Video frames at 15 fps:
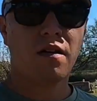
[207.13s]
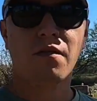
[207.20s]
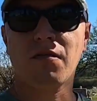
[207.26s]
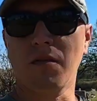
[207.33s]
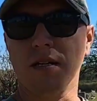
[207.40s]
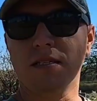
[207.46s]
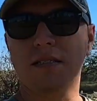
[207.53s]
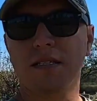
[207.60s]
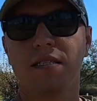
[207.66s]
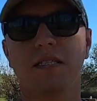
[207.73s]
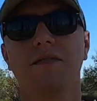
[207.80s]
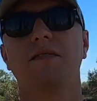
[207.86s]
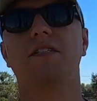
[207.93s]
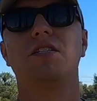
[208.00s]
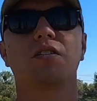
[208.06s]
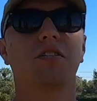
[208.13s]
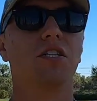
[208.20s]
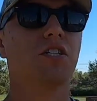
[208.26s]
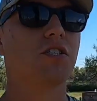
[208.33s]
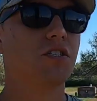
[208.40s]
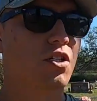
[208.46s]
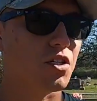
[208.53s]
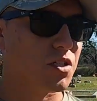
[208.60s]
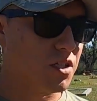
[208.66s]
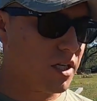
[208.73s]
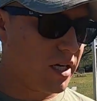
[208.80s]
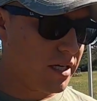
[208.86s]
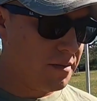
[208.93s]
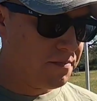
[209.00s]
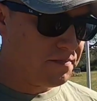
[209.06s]
For instance, if you took this church
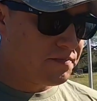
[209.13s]
on,